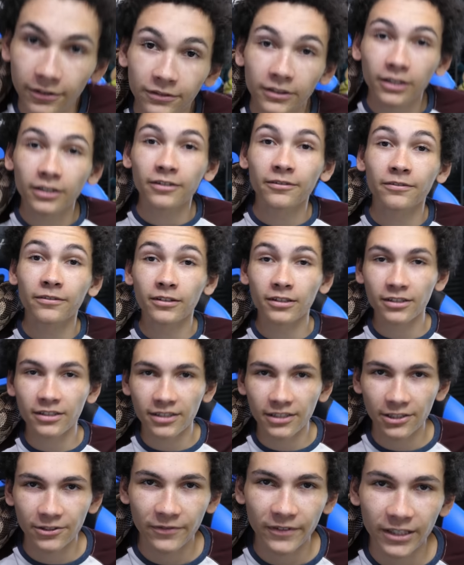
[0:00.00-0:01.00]
I've got to finish
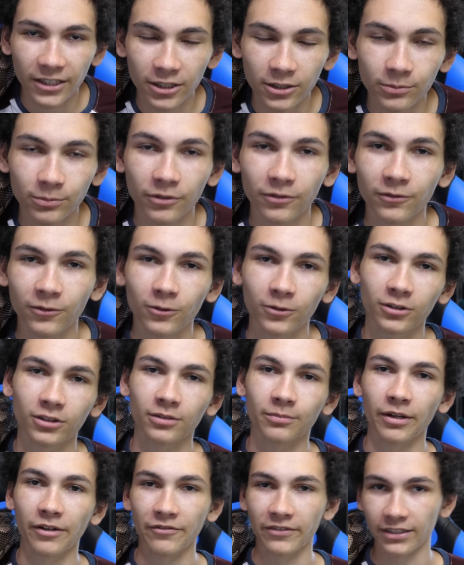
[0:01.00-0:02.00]
this video
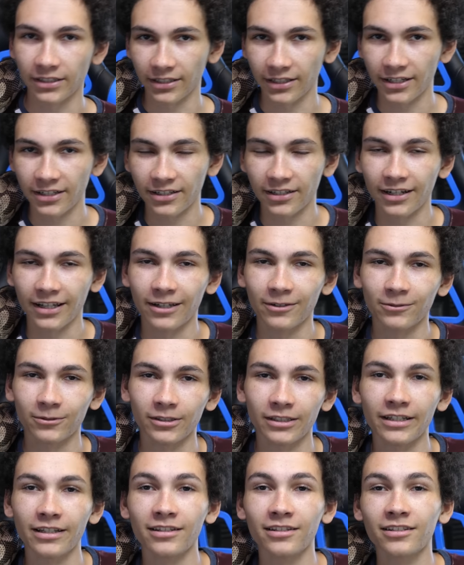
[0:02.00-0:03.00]
before my visitation
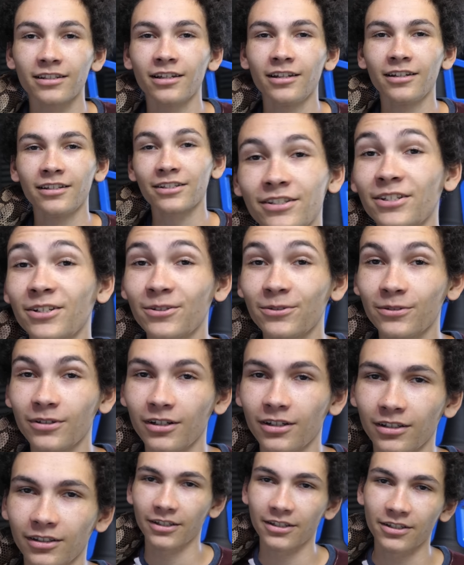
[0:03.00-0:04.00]
hour ends, so
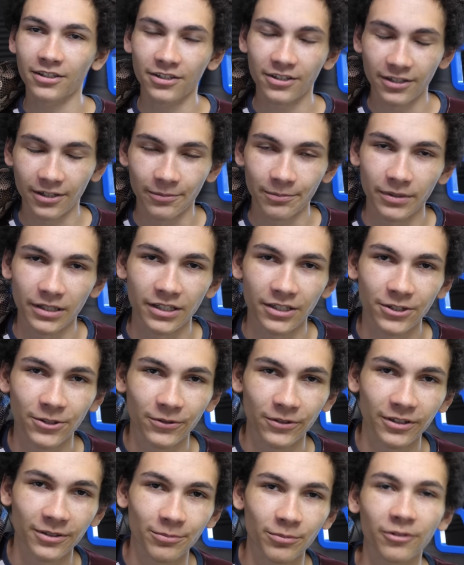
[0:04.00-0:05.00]
let's just jump
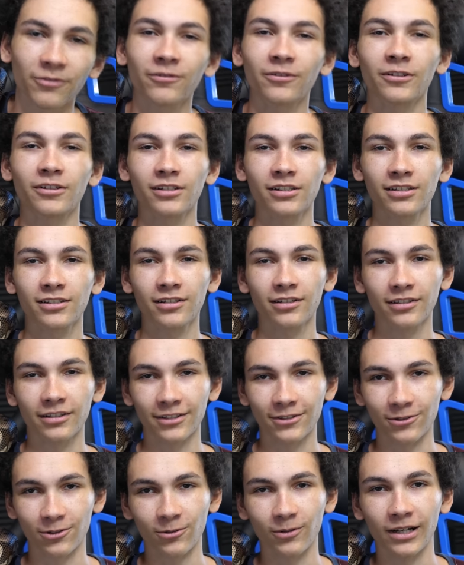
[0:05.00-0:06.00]
into it. But first,
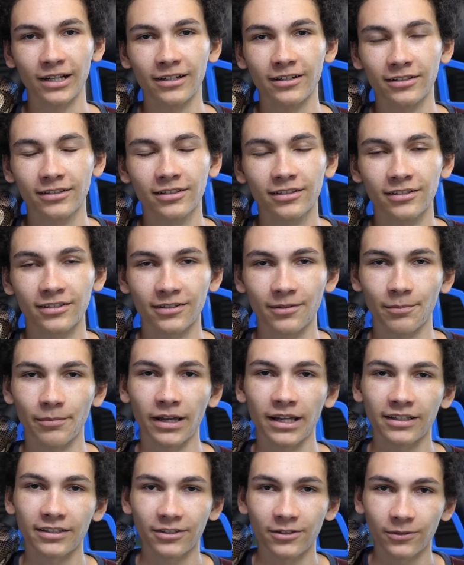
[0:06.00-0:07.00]
this requires some
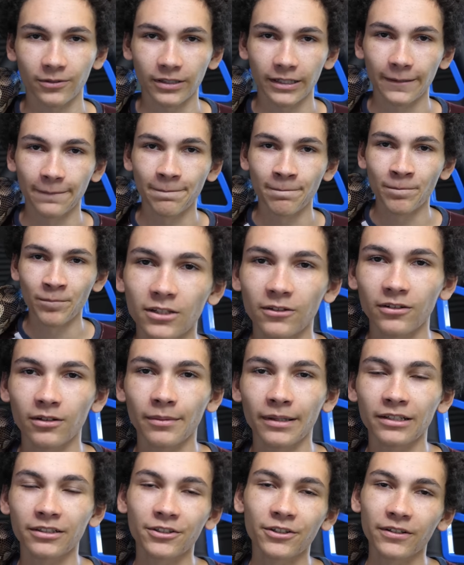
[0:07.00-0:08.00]
backstory. So
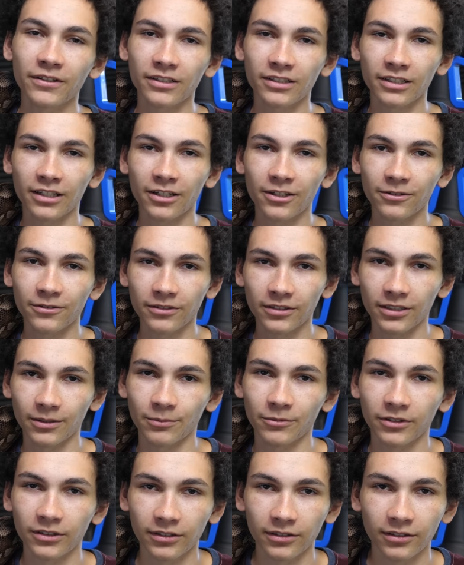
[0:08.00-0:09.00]
about two years ago,
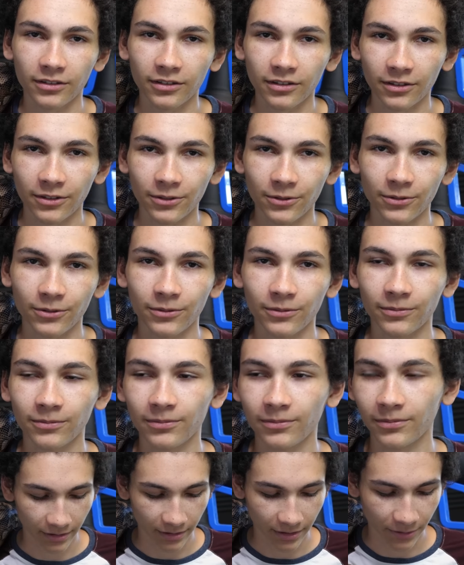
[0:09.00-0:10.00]
someone who
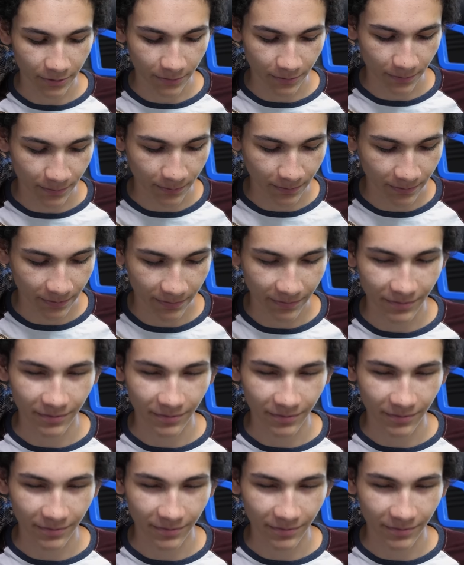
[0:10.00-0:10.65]
you